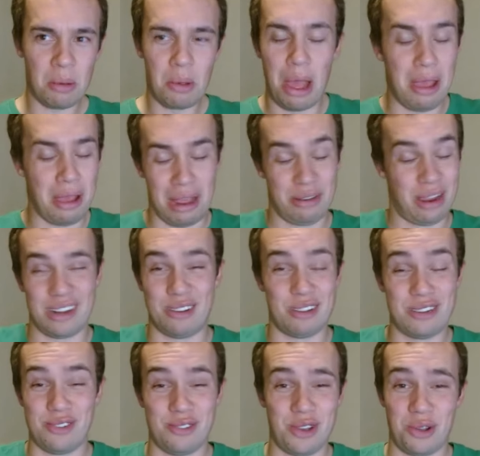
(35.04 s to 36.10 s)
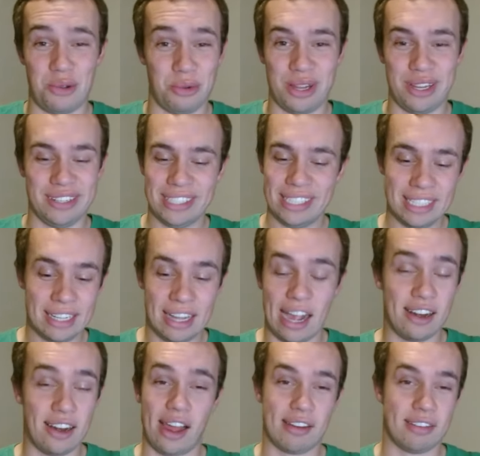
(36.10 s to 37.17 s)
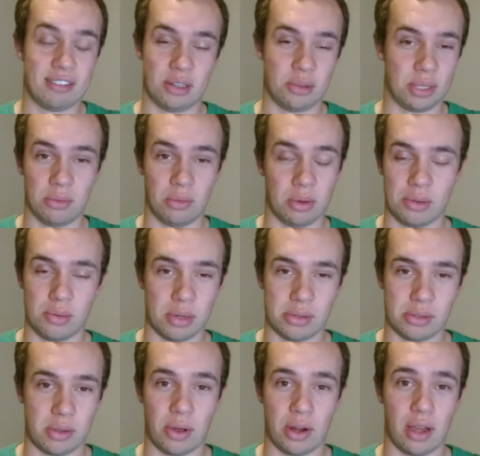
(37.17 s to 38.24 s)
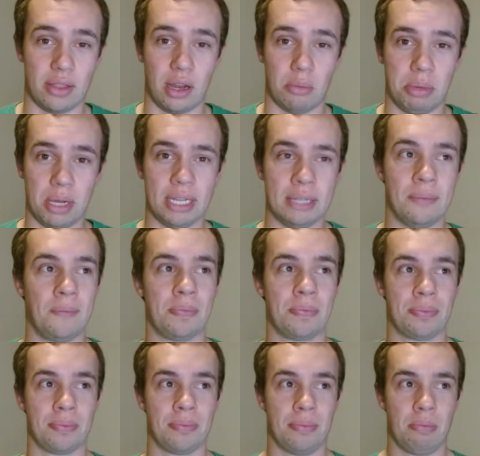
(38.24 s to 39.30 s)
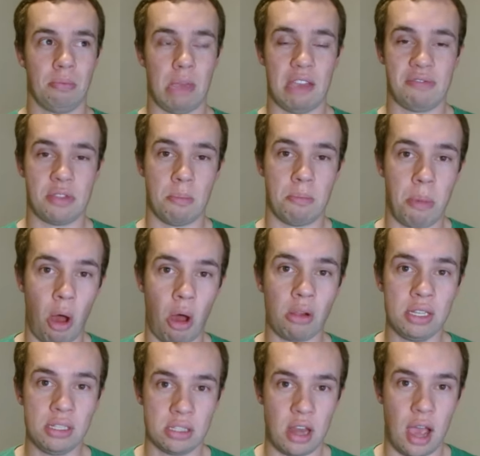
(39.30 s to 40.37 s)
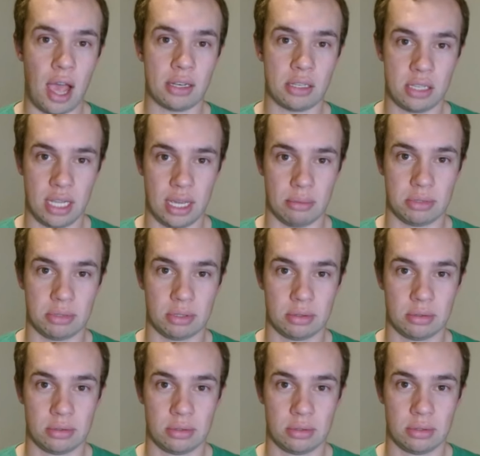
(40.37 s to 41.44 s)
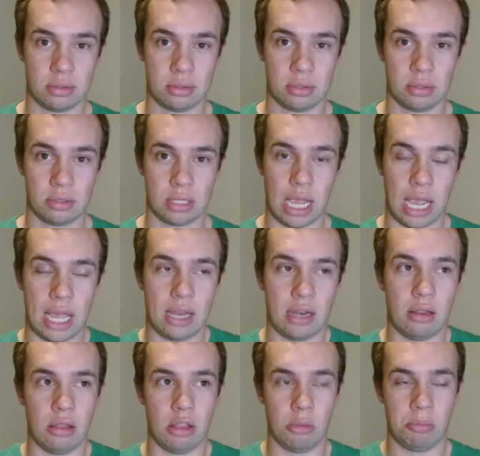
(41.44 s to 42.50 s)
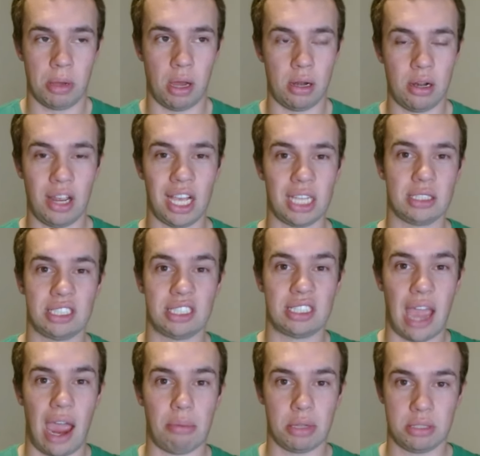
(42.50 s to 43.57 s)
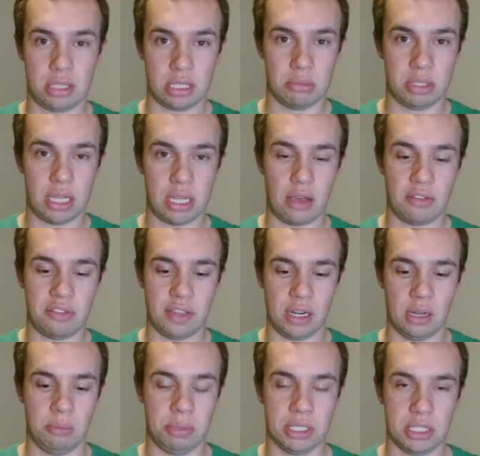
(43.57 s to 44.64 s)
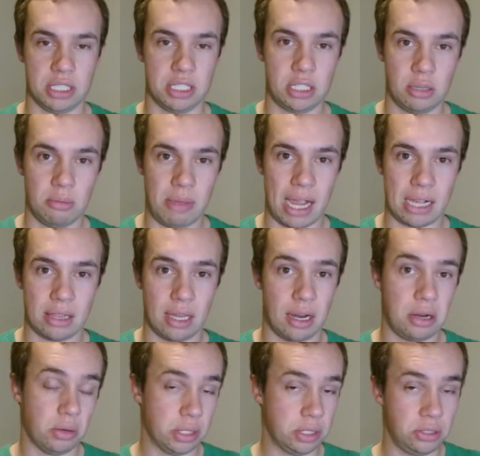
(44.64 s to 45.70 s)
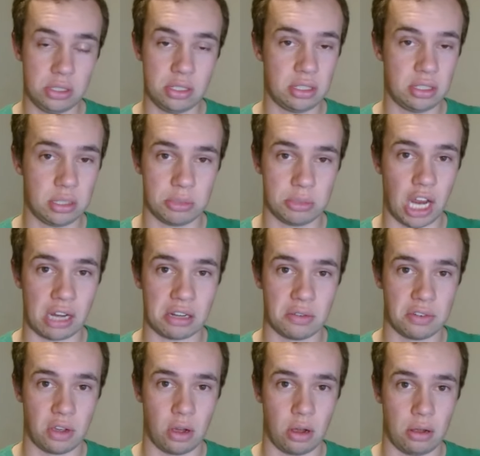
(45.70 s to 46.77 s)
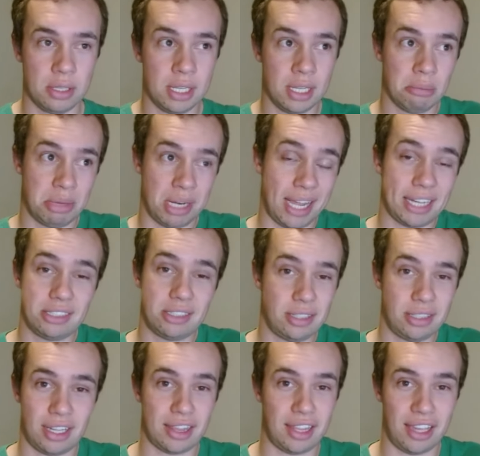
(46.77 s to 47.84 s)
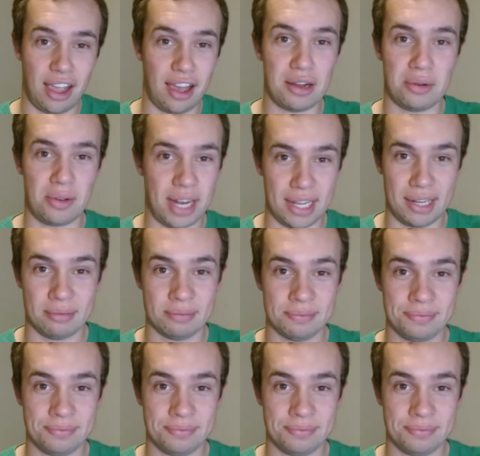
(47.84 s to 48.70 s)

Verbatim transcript: I don't know what I, don't know what, what was going on there, but if the ball is not tipped and the punter has established himself in a position back there, which is a subjective call, but I actually thought they got it right.